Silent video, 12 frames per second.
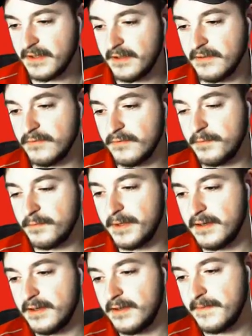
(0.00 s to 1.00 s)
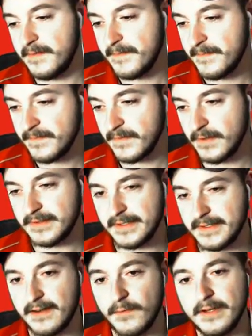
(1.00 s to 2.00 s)
you're groping? Well, that's kind
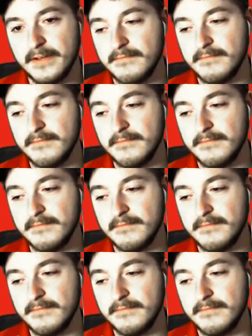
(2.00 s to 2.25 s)
of weird.